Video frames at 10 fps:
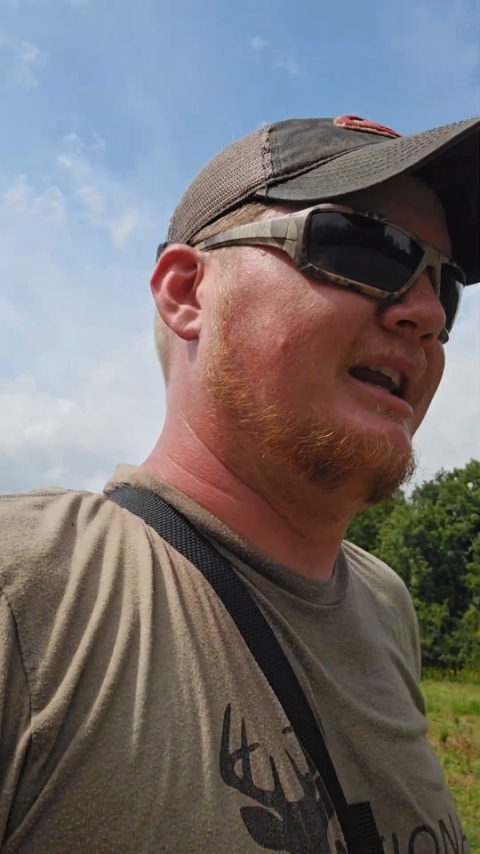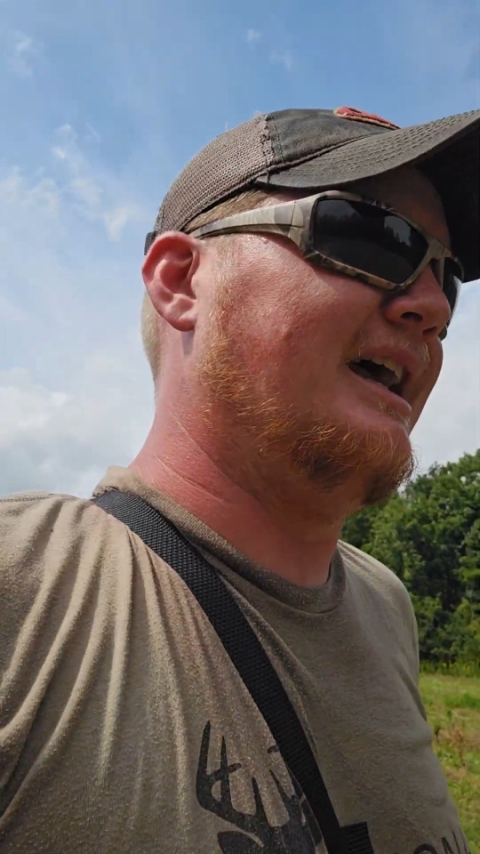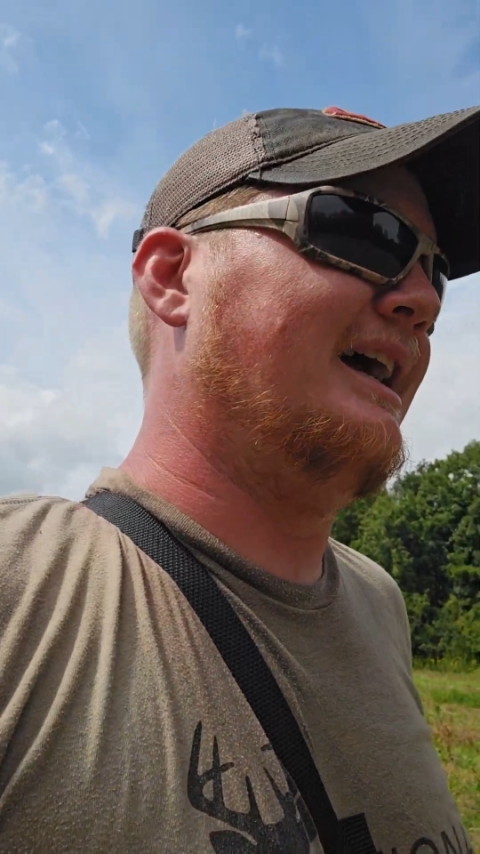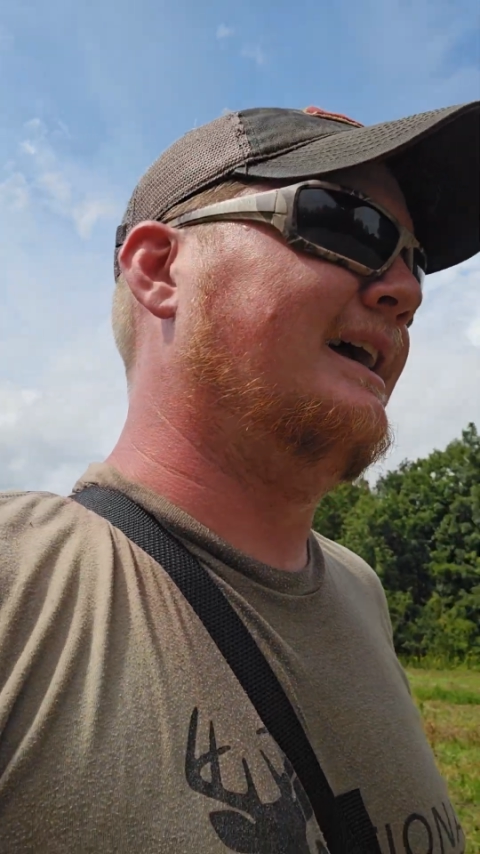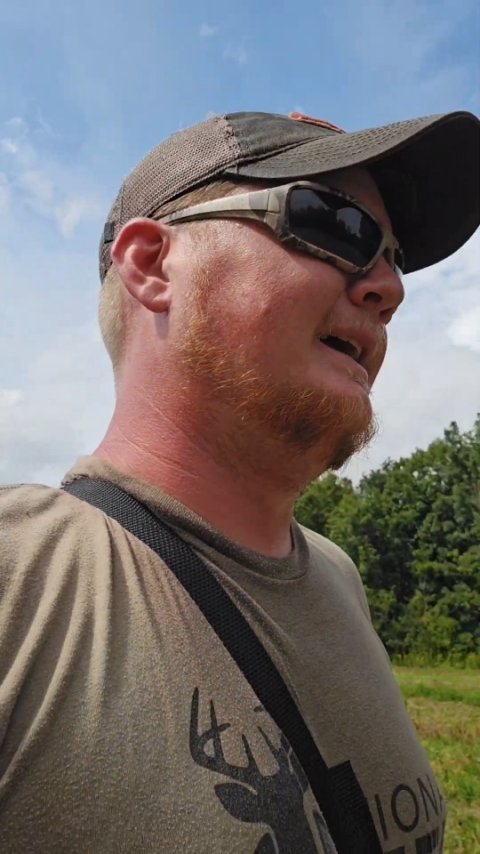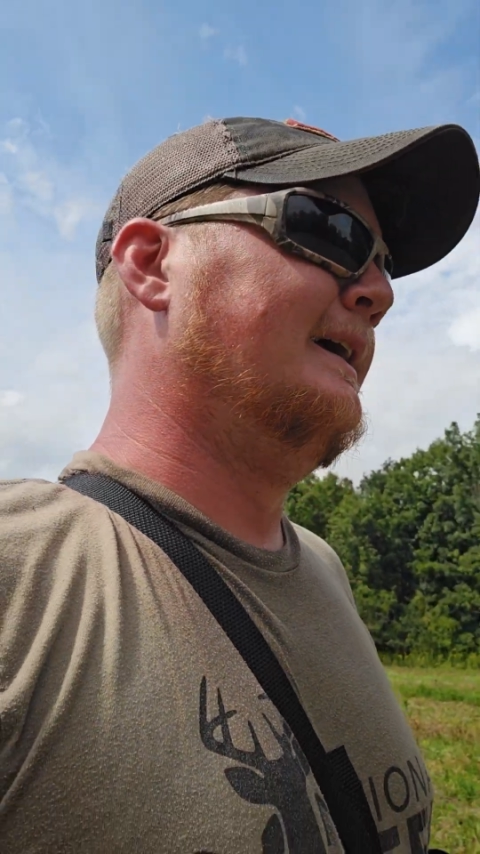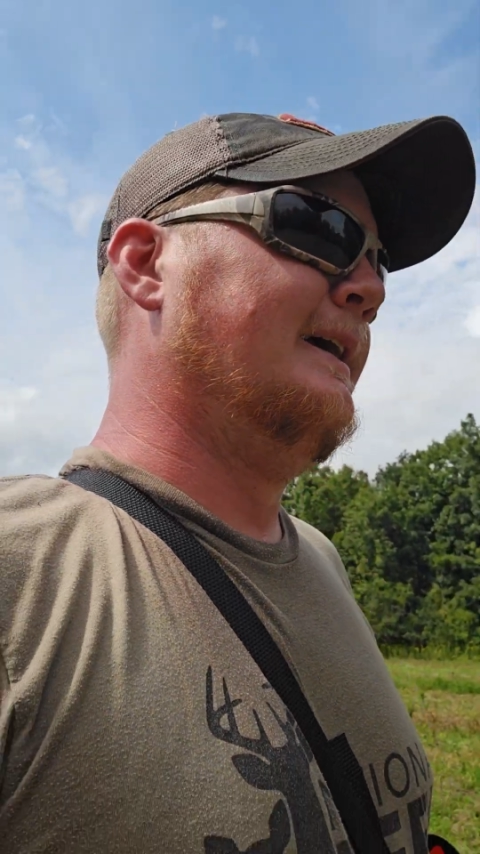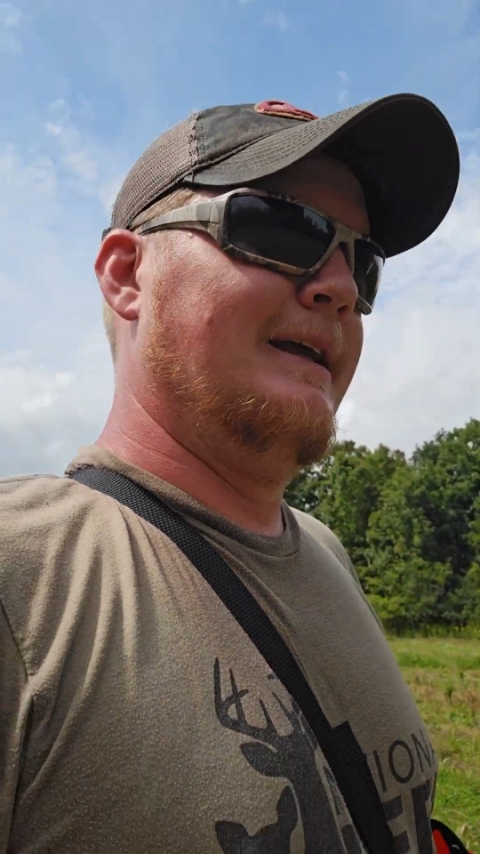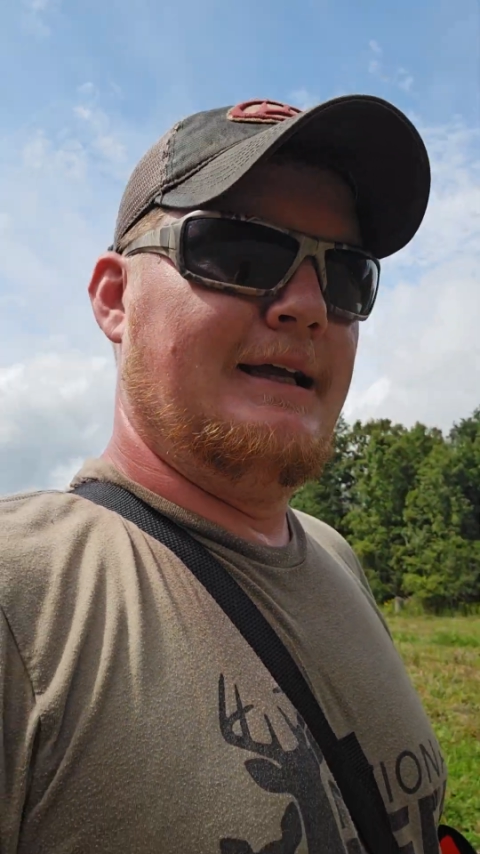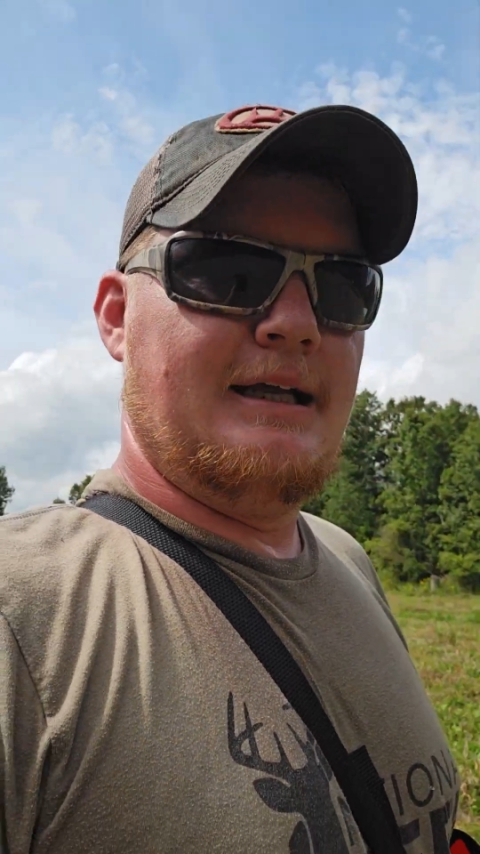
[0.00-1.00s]
today.
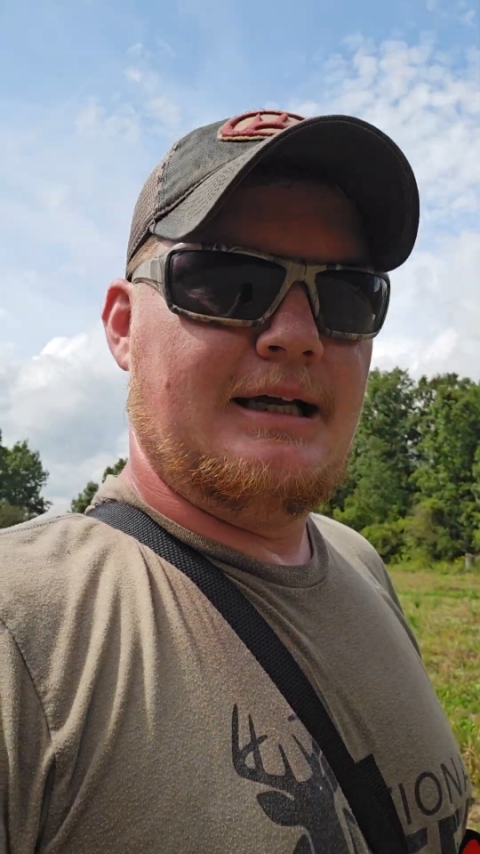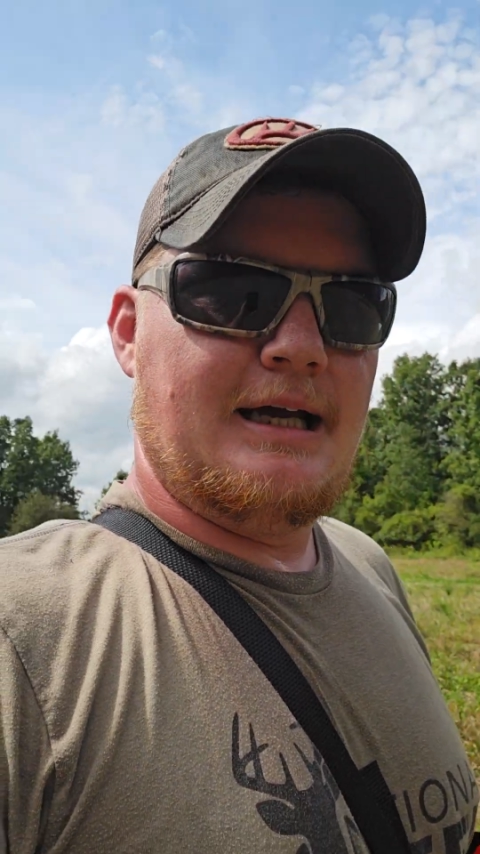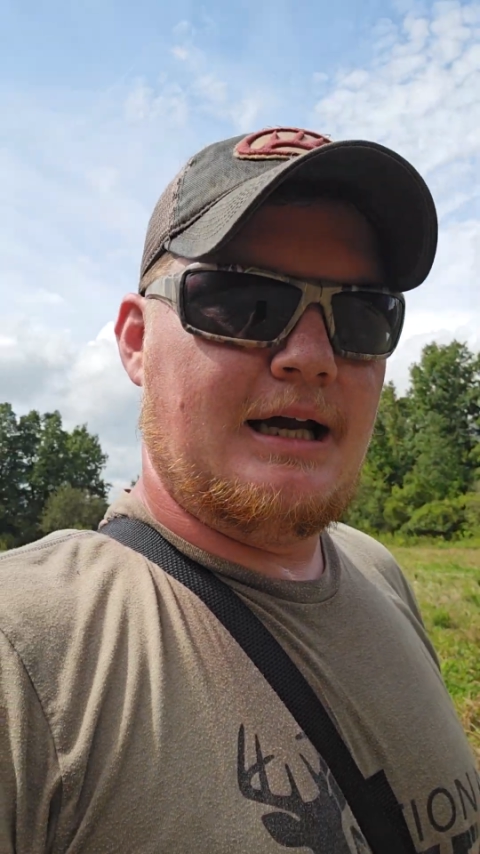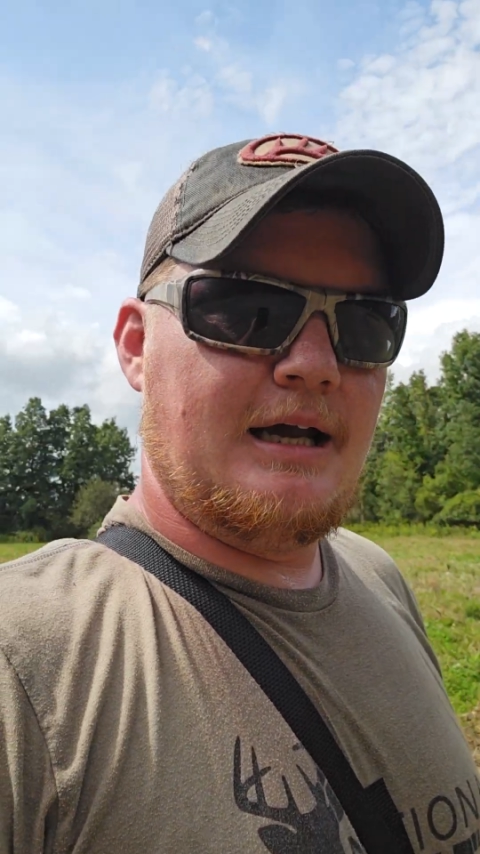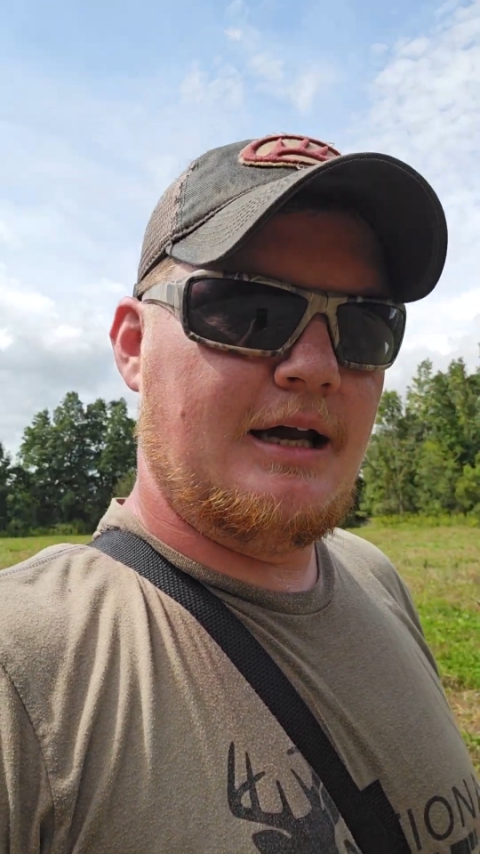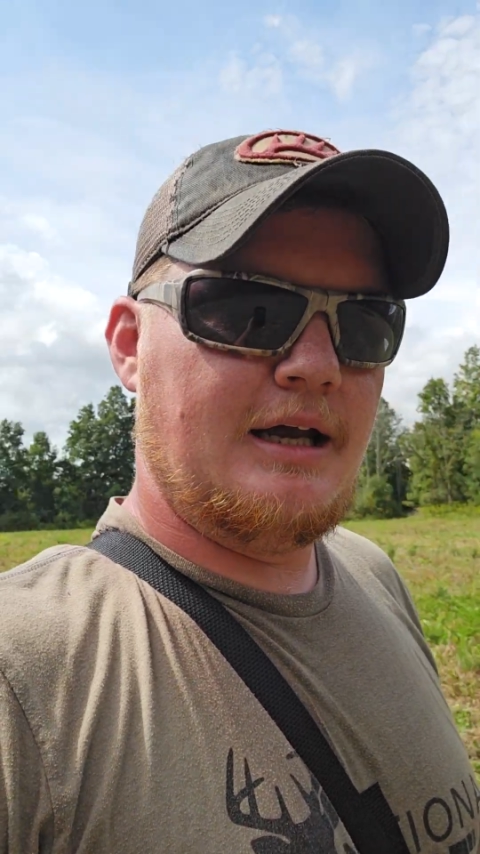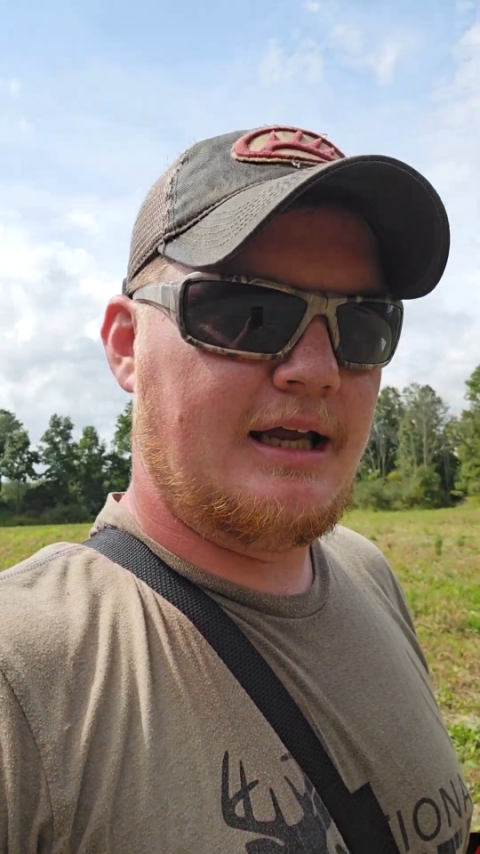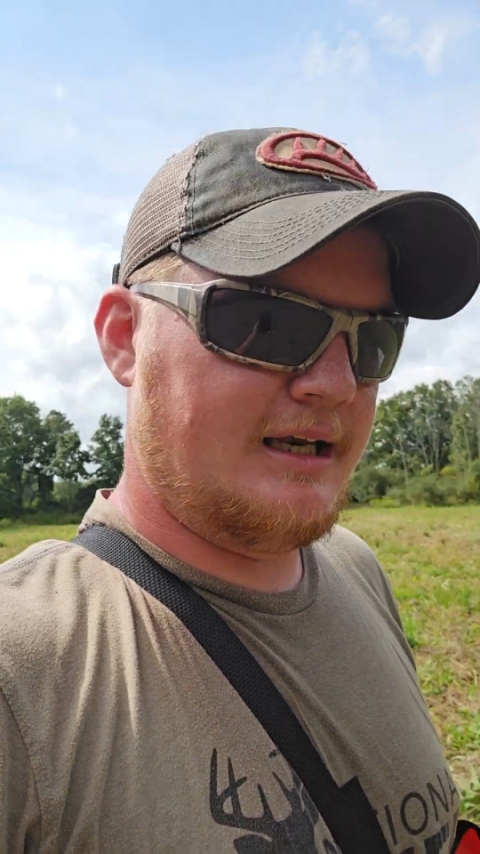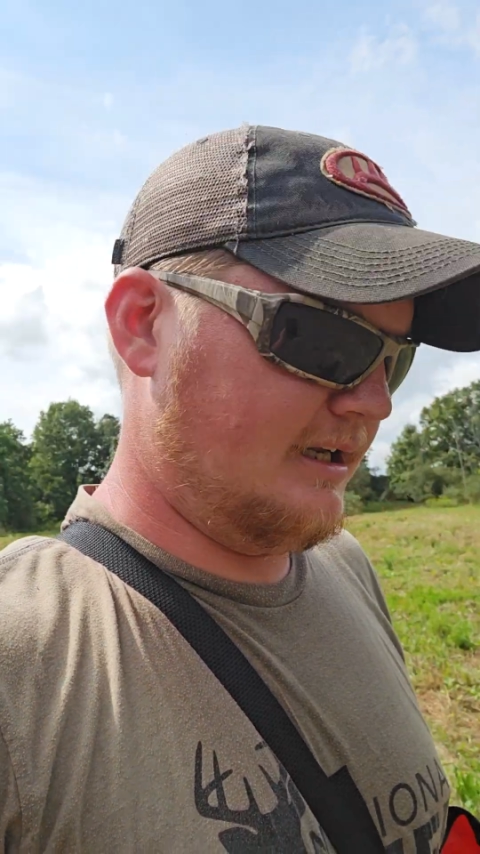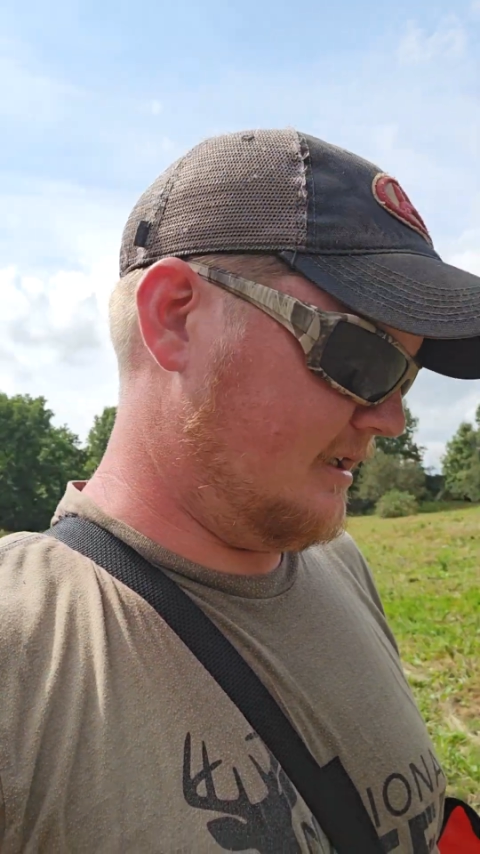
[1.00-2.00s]

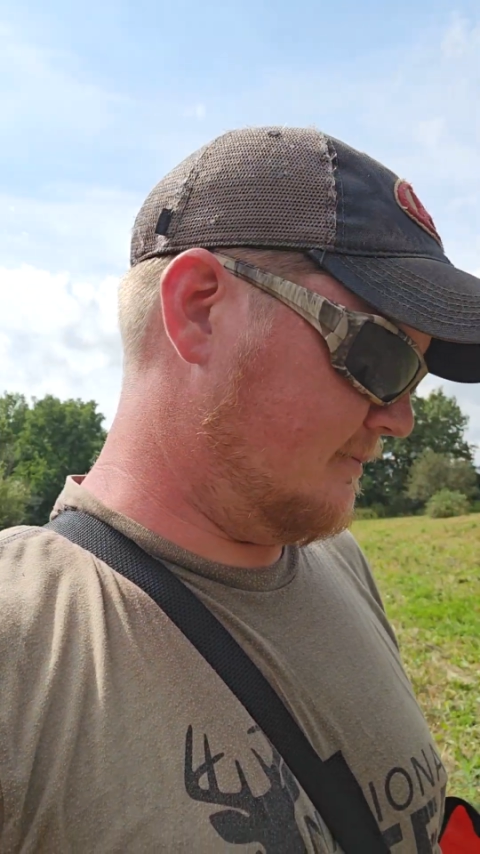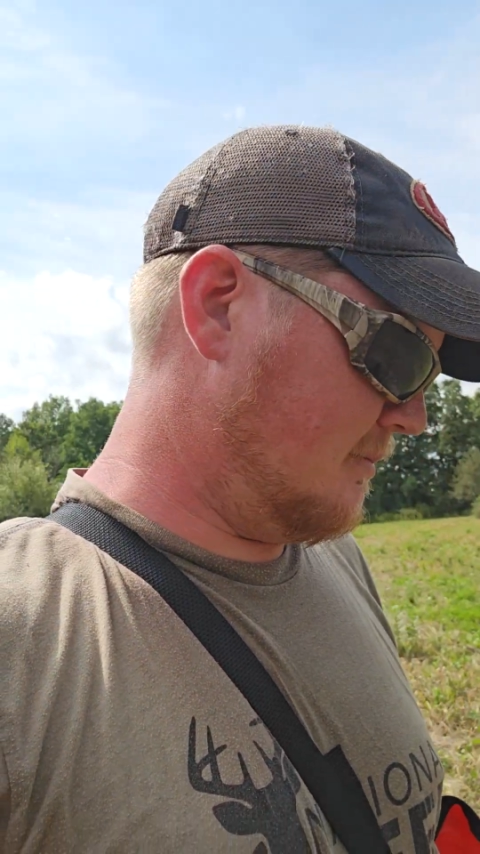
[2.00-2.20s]
It is